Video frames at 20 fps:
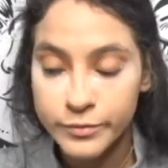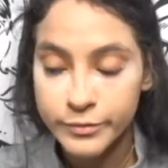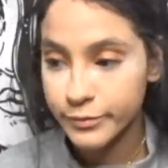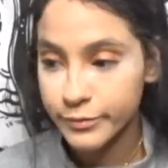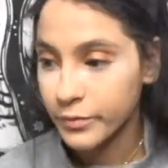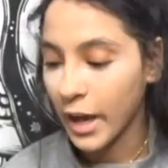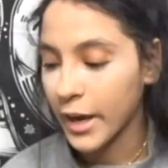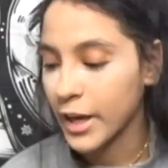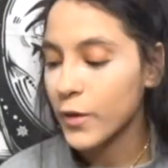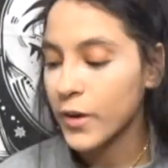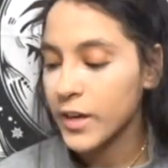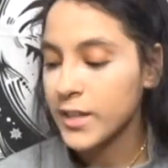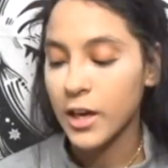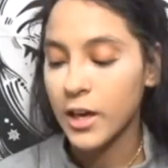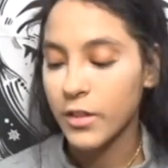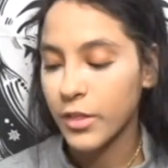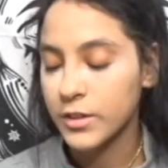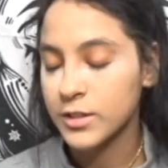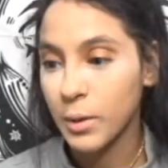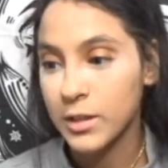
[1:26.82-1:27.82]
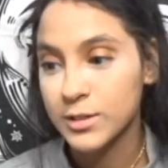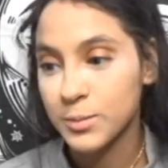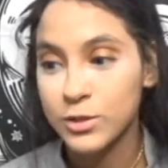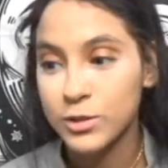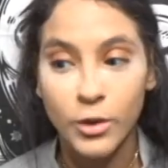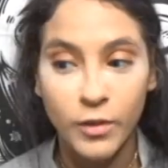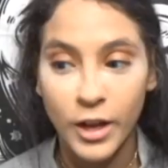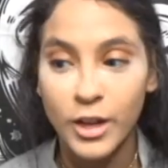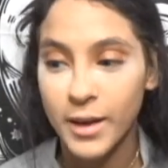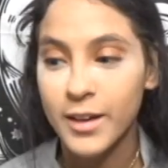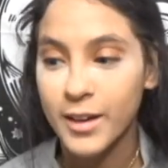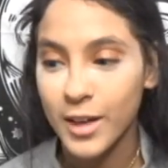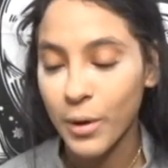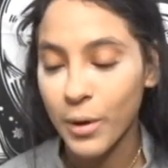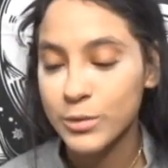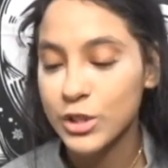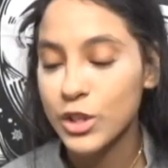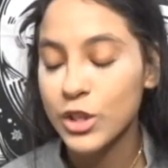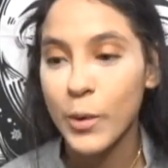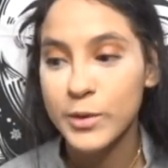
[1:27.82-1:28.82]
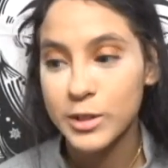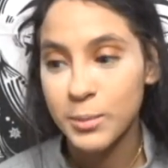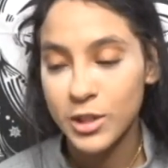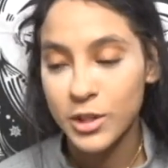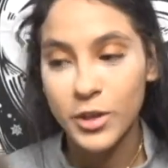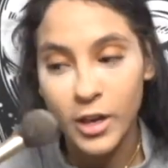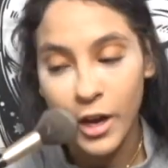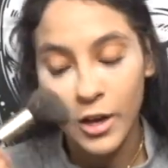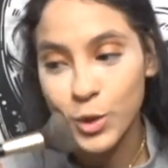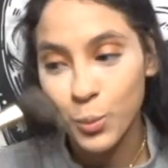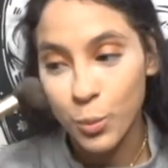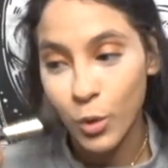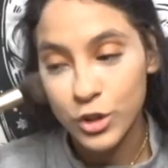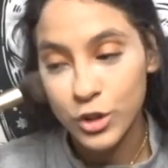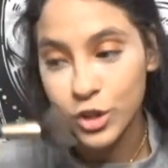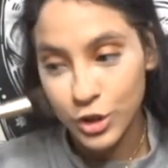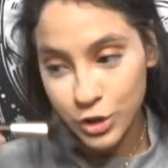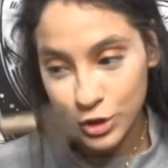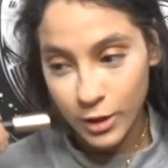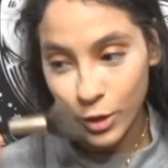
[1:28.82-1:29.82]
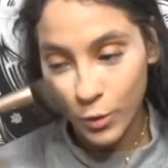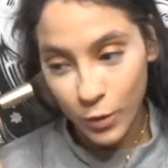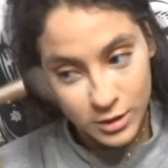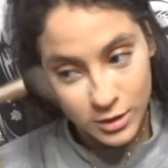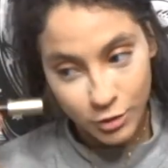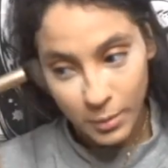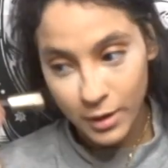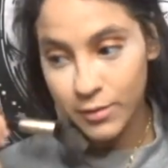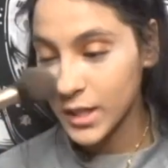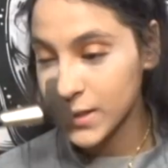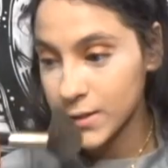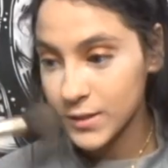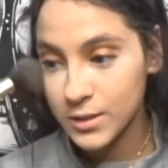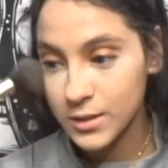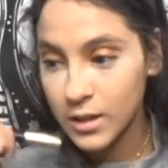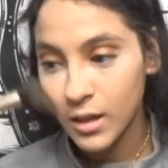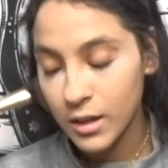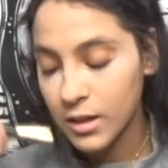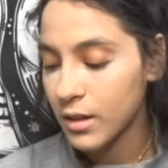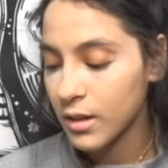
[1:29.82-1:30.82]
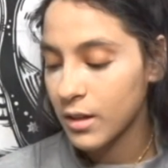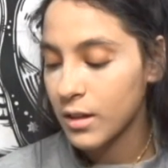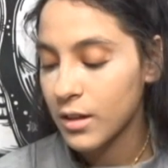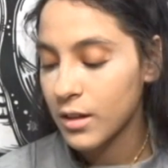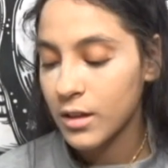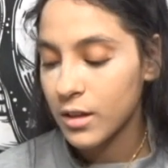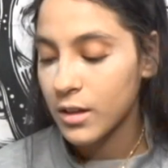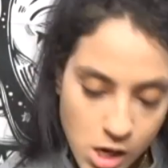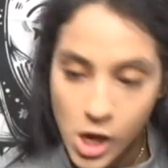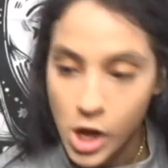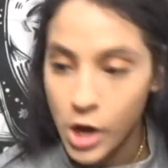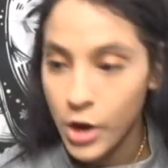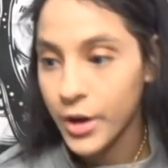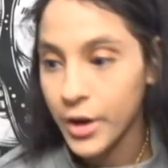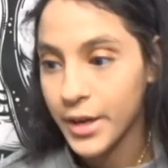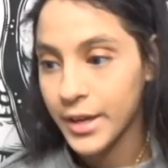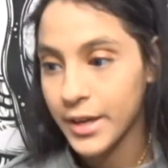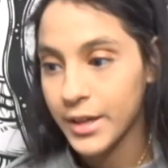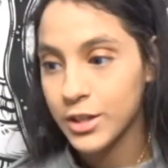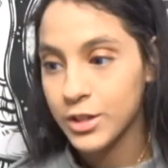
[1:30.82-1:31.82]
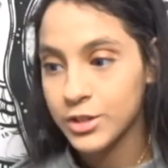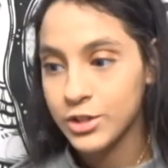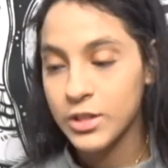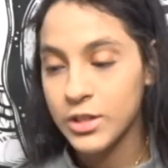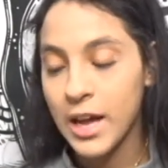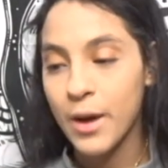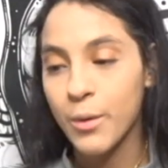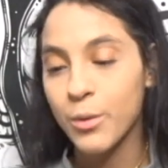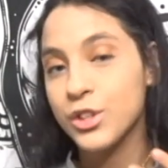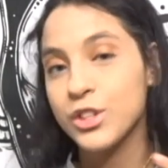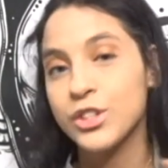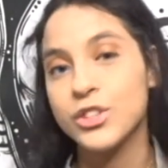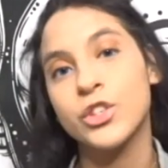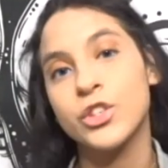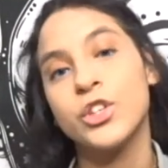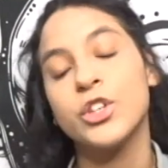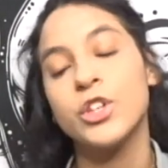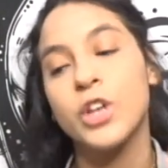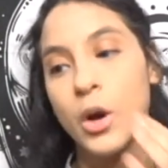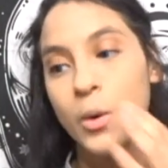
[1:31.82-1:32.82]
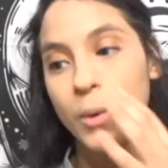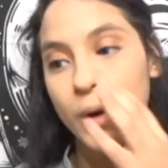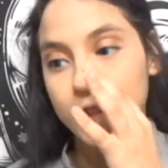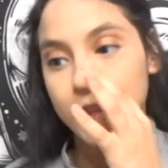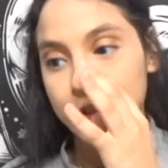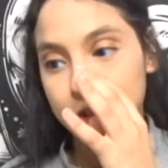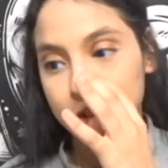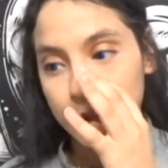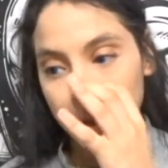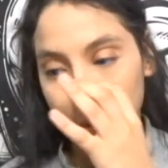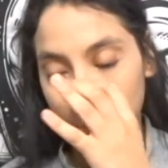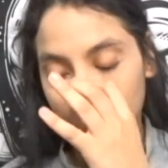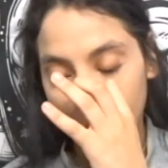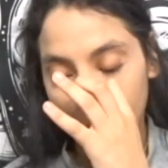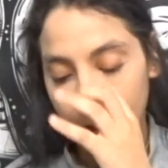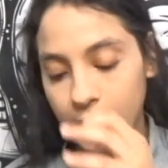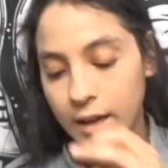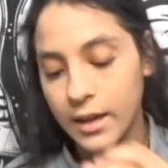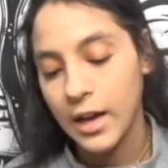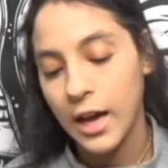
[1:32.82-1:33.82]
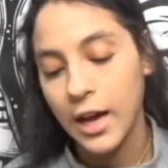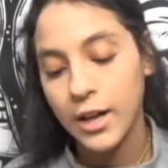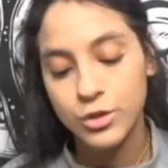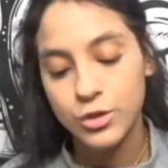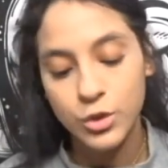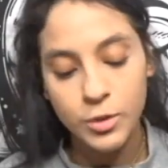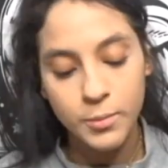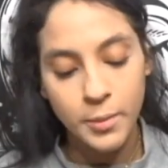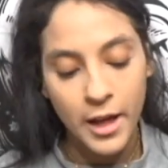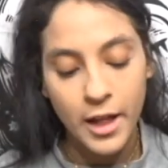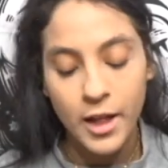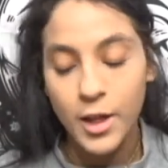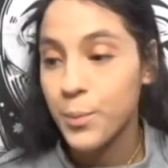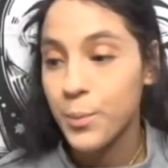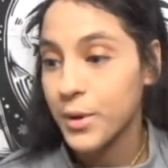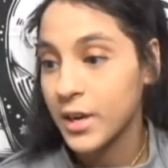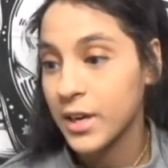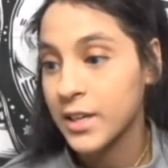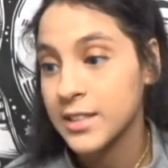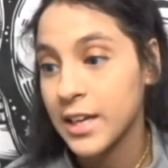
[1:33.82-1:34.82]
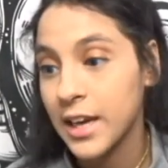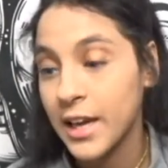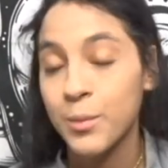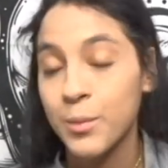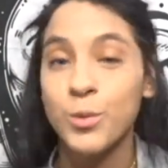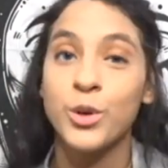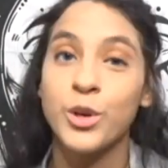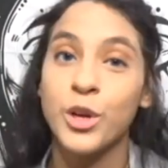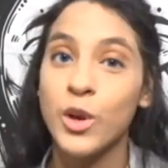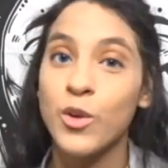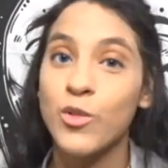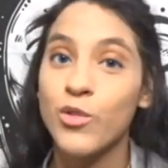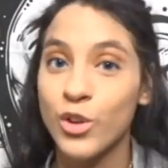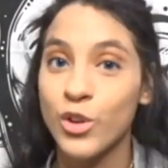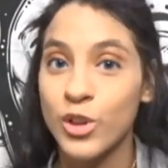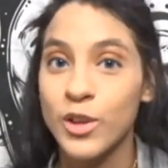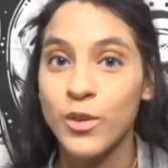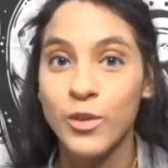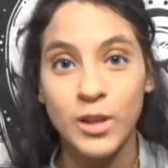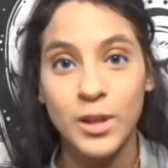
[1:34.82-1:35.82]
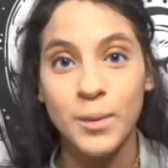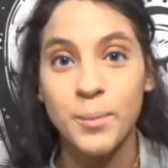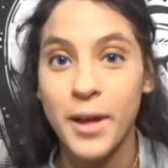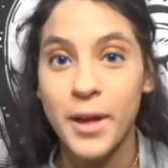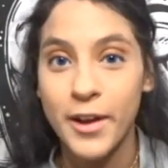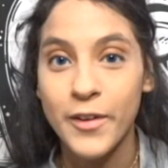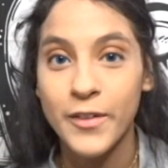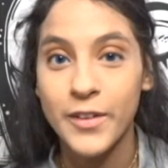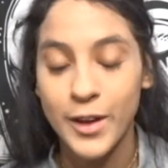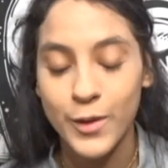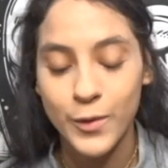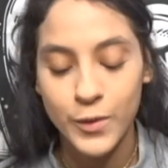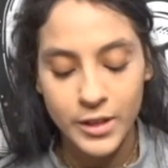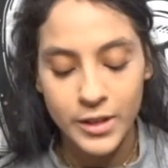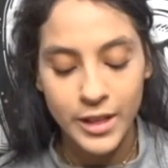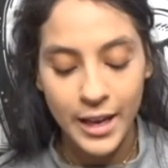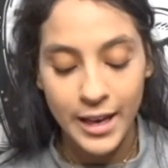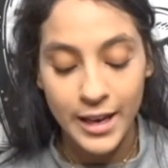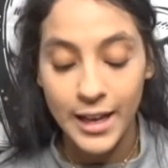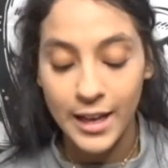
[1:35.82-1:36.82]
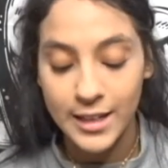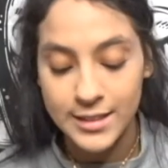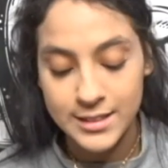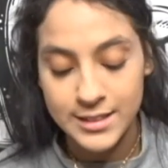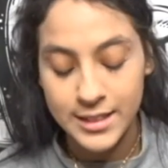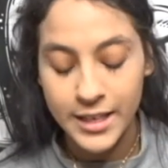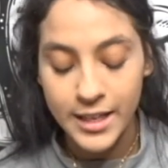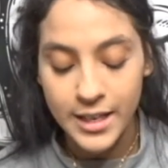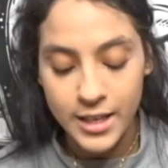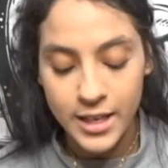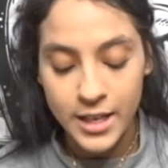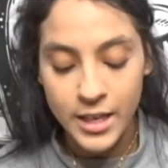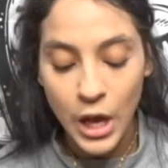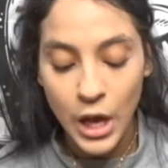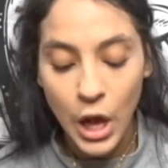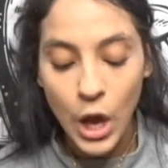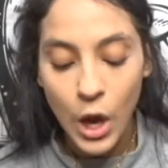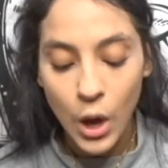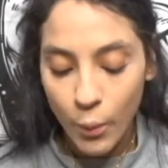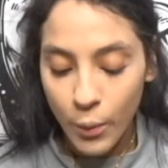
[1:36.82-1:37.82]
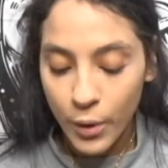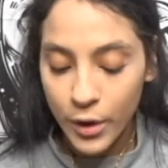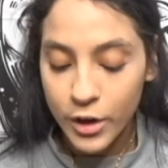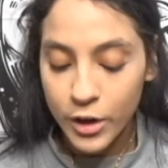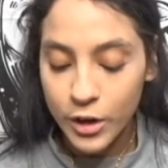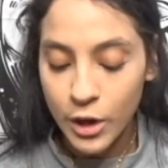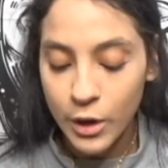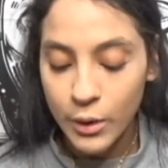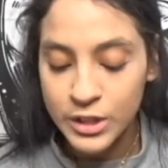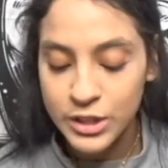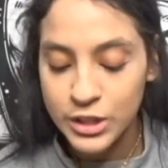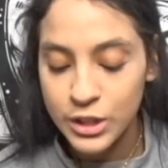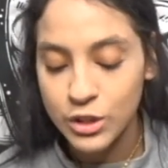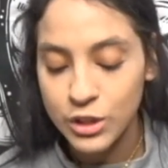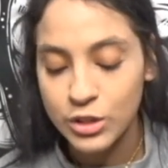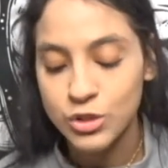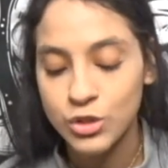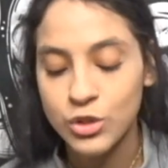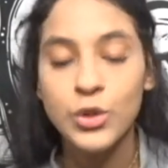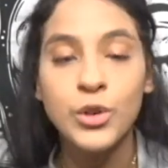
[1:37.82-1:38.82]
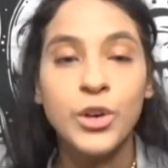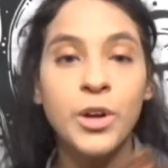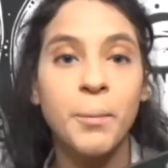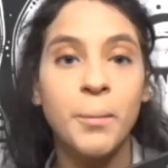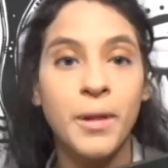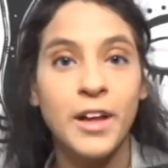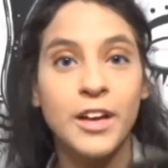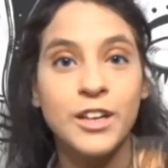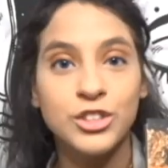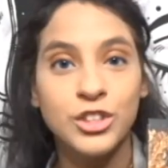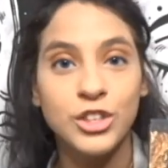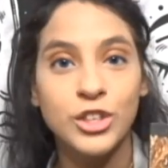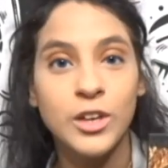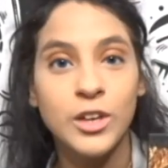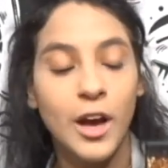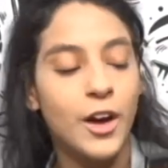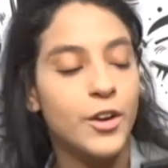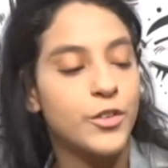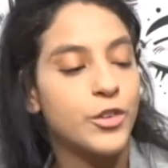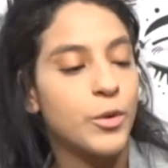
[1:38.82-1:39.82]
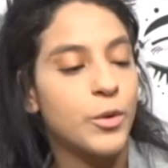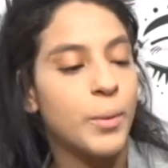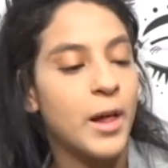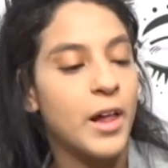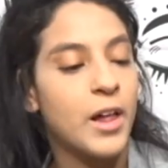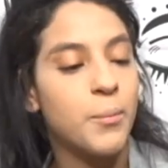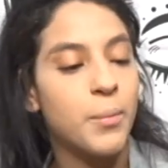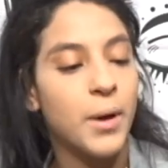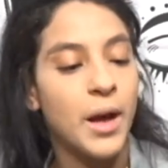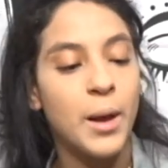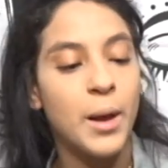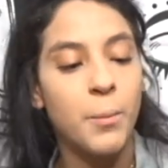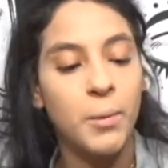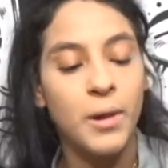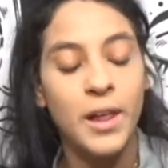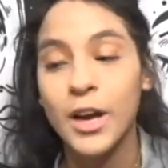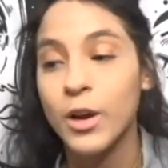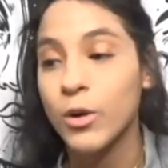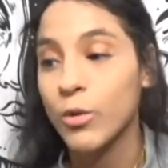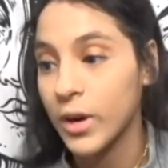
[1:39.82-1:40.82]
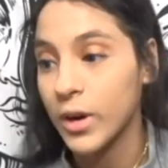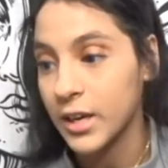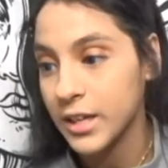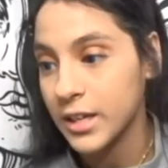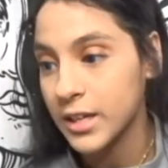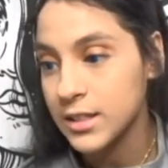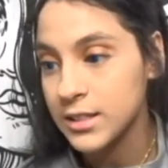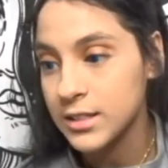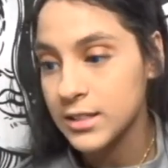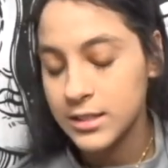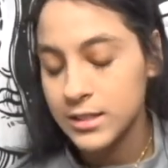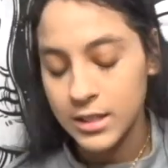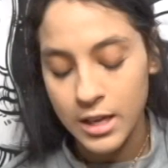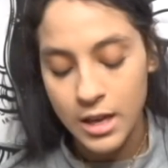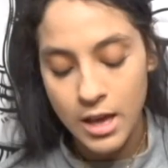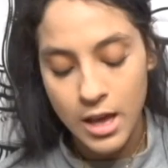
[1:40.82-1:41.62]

I can already tell that this is about to be so flashbacky, but I'm just going to go into my Sony Project brush and just set the rest of my face. So now we're just going to go into a contour palette because I am looking really pale and I really cannot stand it. We're going to go into this True Complexion contour palette by Black Radiance.